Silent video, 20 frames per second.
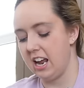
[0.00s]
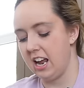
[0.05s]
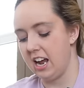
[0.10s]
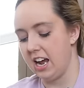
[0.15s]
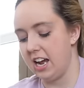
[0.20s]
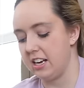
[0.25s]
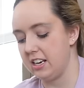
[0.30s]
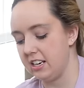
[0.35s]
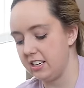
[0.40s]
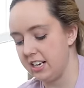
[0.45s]

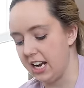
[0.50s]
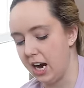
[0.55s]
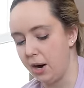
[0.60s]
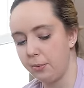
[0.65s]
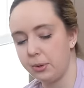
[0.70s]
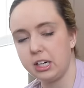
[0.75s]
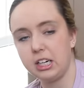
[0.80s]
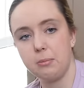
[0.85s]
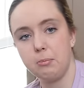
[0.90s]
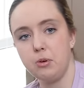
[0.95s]
And now
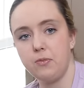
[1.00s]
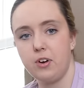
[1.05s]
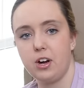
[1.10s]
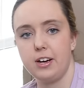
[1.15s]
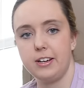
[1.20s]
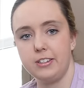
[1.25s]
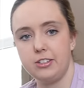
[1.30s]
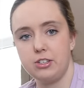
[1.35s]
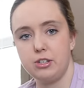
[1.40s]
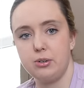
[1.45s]
we're gonna move
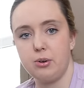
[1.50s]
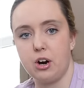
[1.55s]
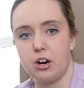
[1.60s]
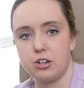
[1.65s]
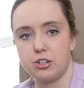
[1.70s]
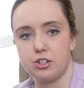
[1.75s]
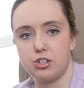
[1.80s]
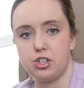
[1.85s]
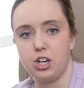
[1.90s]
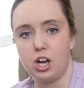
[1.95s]
on to
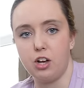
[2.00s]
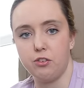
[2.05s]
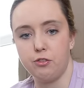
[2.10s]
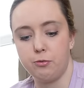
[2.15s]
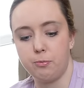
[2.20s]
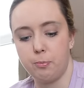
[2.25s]
our shelf